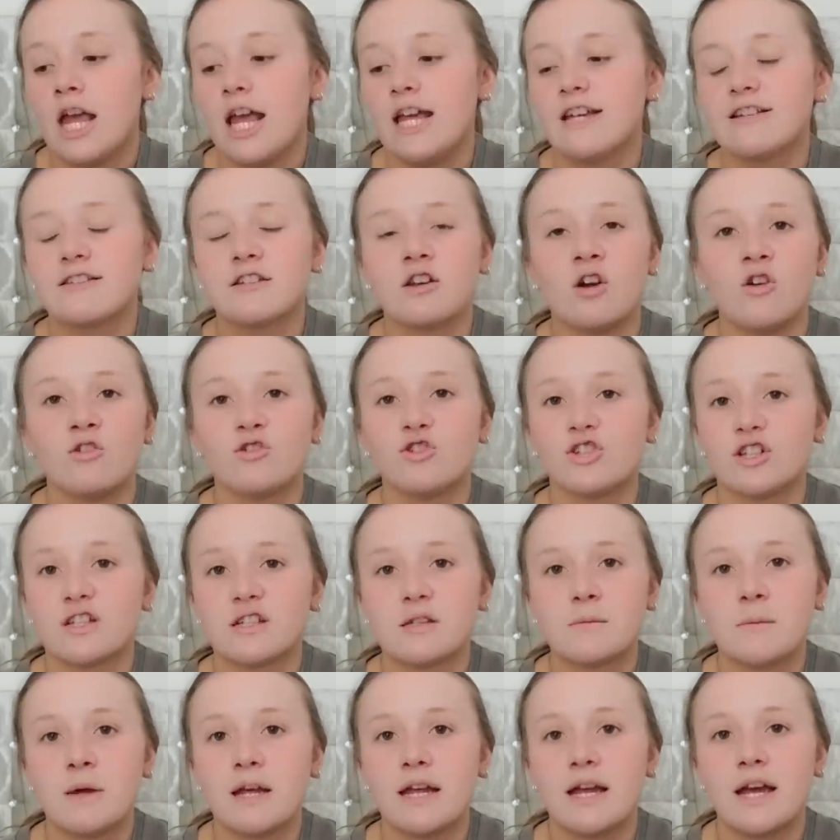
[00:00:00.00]
It's not
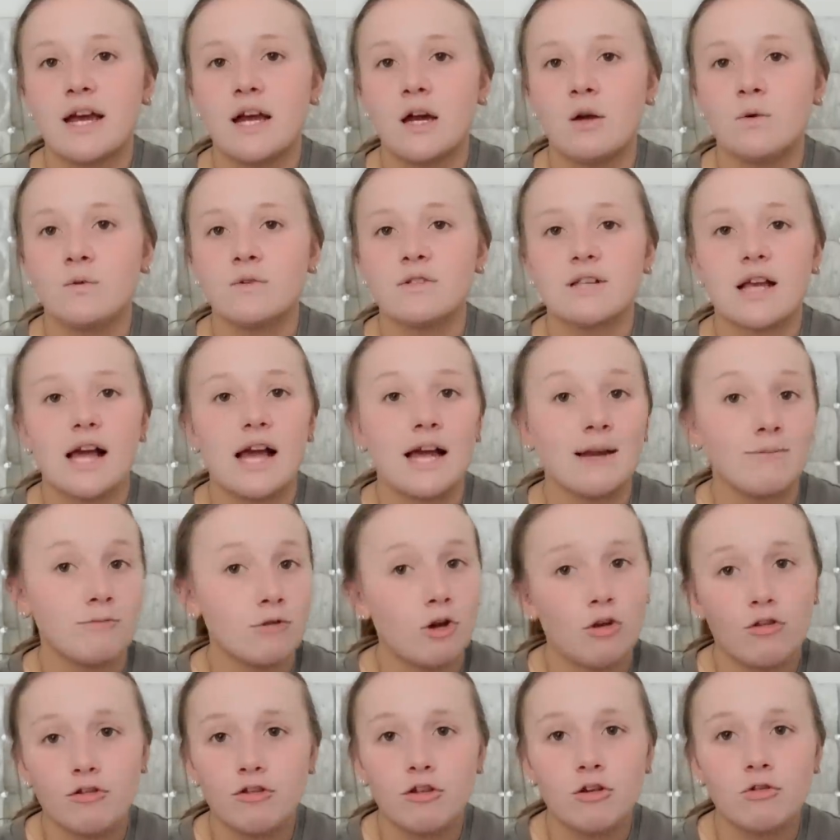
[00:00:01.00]
just my house. I'm
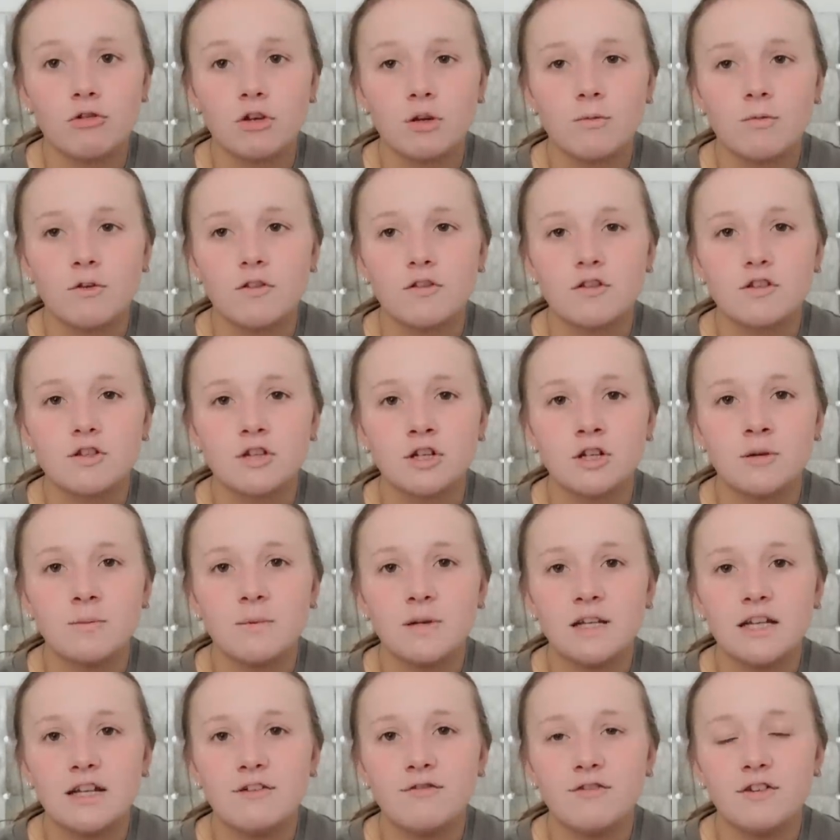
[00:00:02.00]
not the only one that's going to
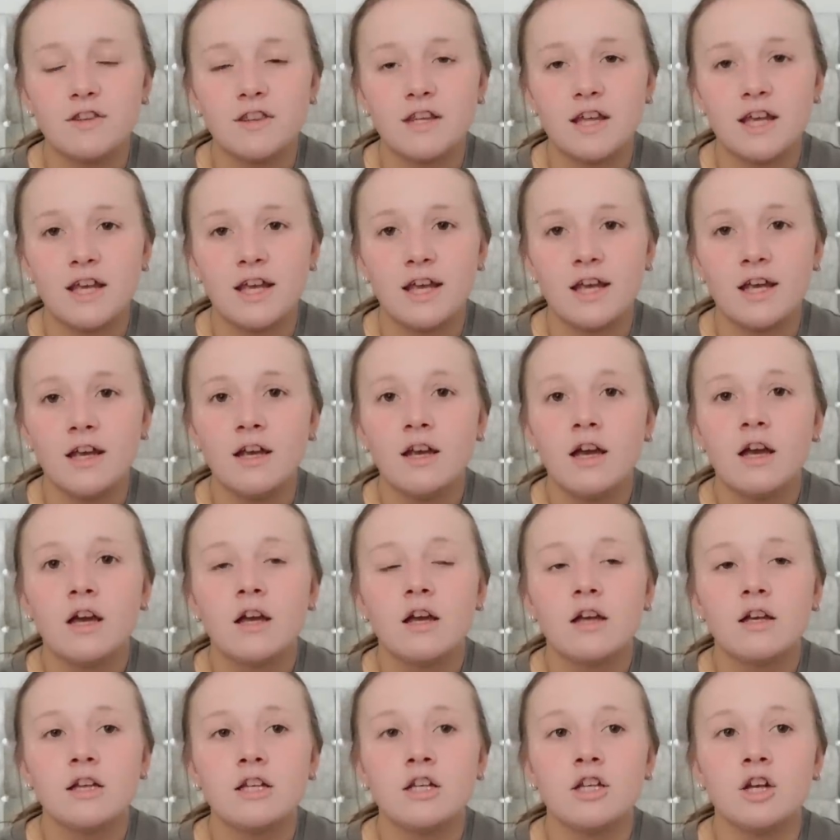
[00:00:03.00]
be living there.
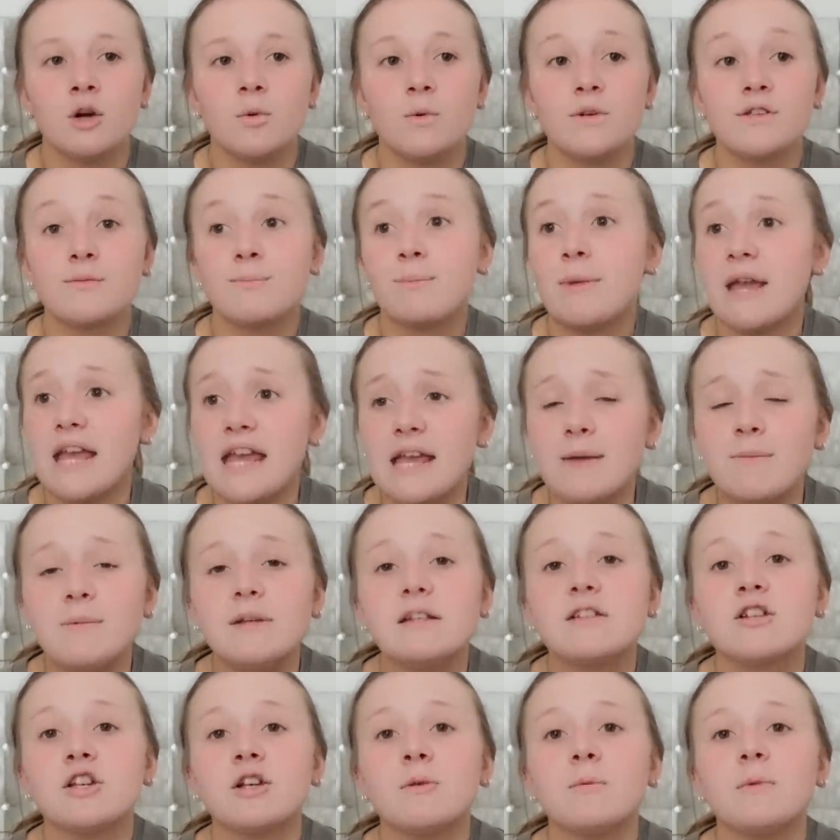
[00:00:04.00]
You know, his
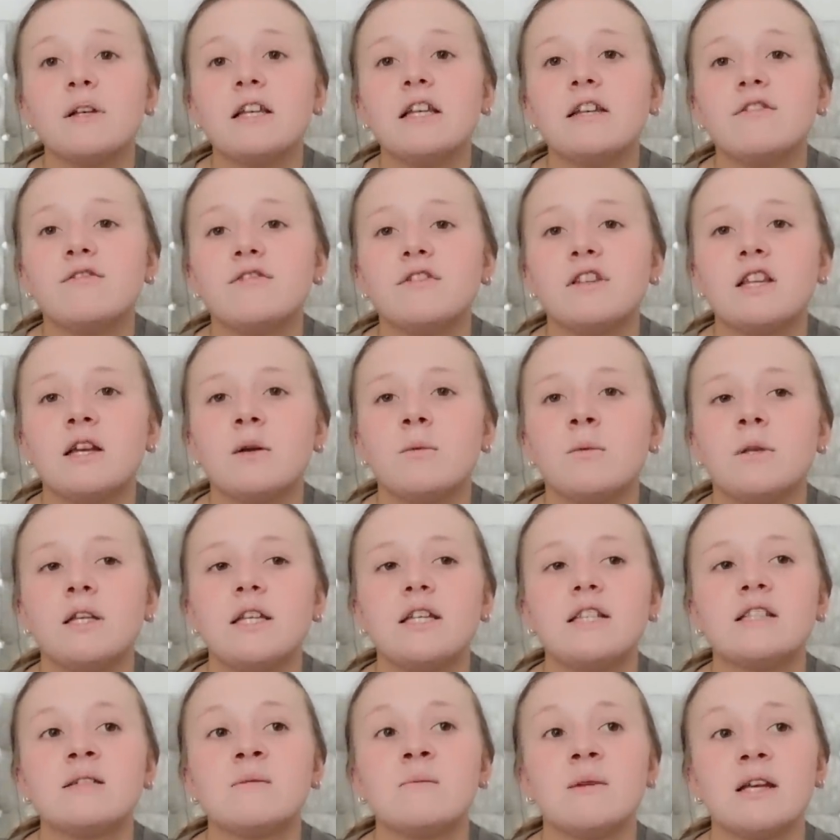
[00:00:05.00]
baby's going to be living there. We
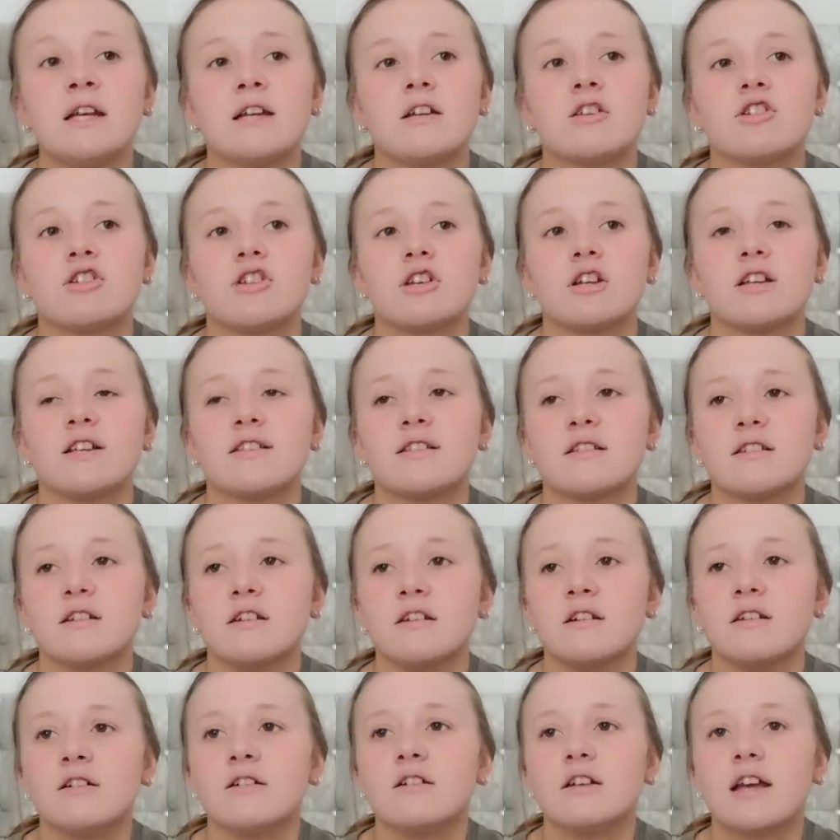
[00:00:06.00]
need to make sure it's
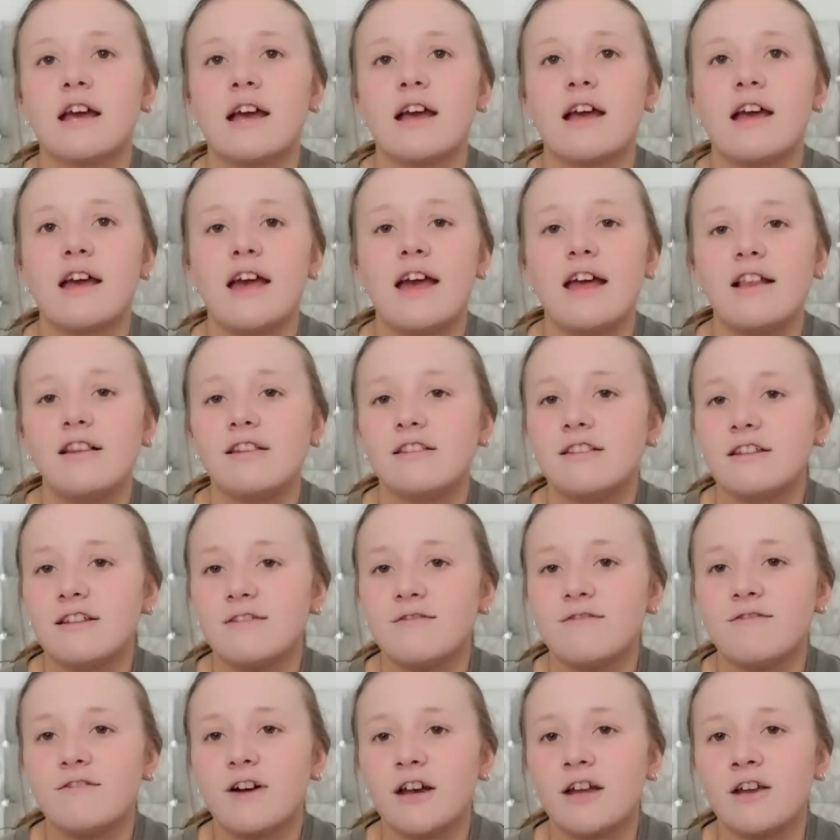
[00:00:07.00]
a healthy
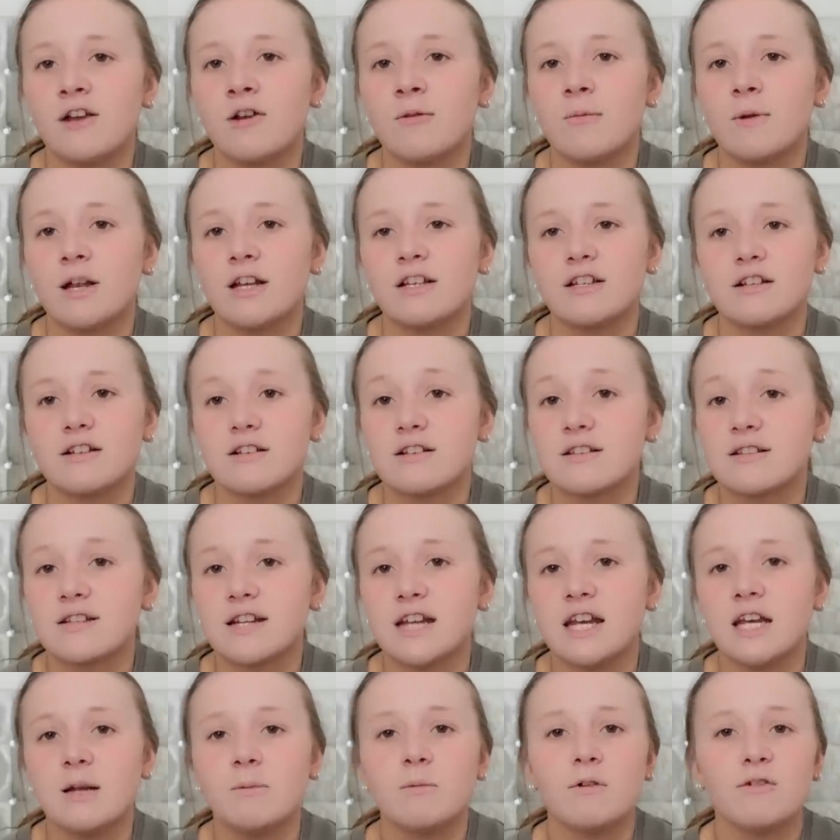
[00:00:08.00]
environment and
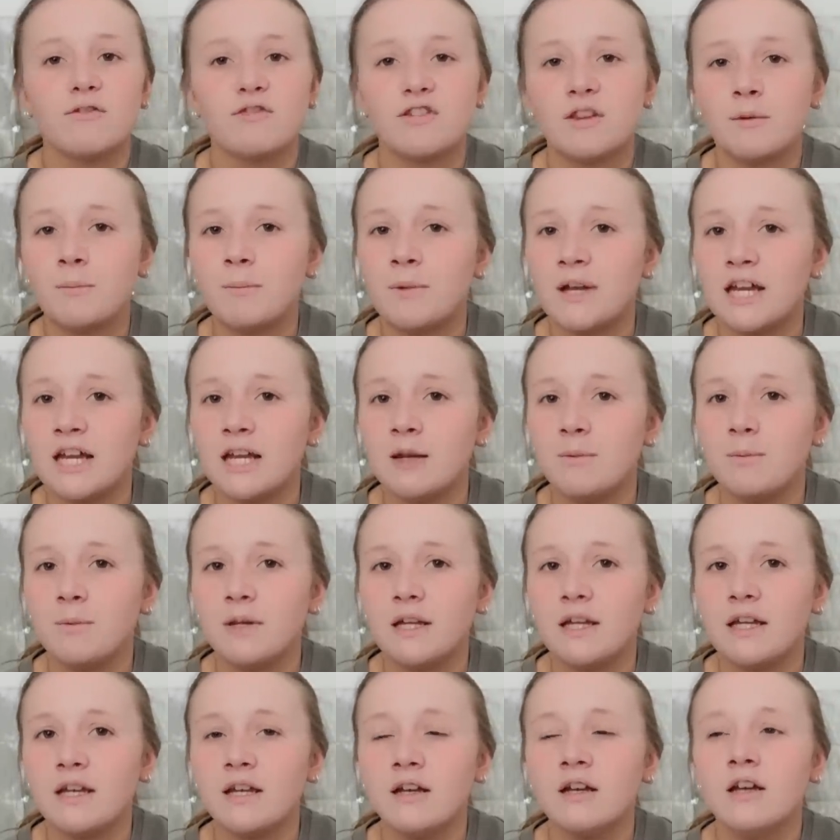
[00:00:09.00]
stable for the
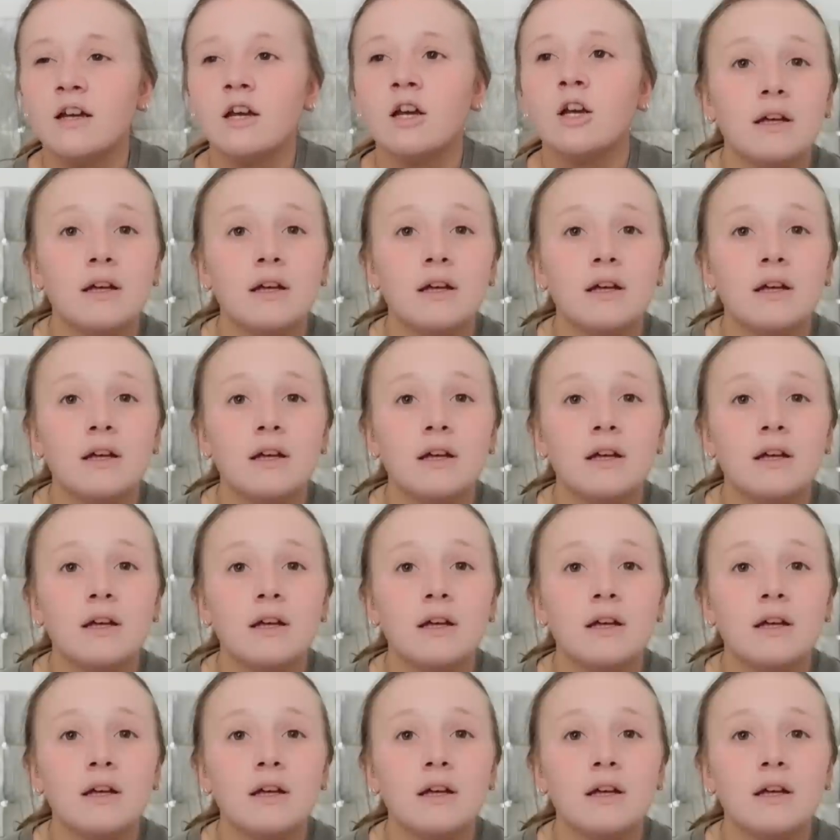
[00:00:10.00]
baby.